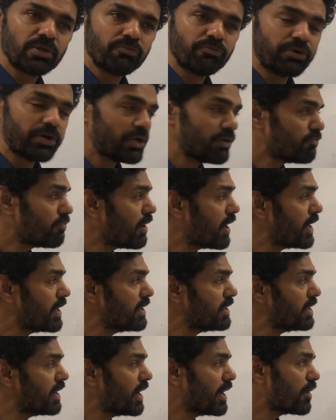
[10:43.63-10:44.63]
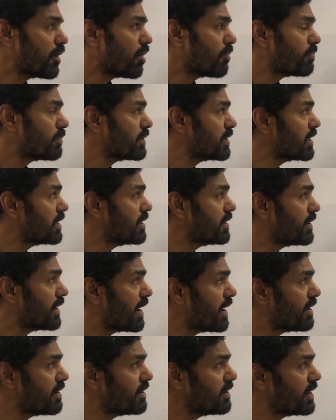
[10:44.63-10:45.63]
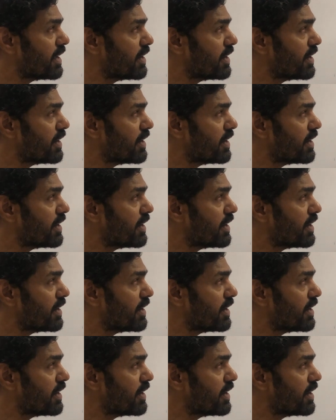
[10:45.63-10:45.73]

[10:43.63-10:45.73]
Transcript: We defined an optically rarer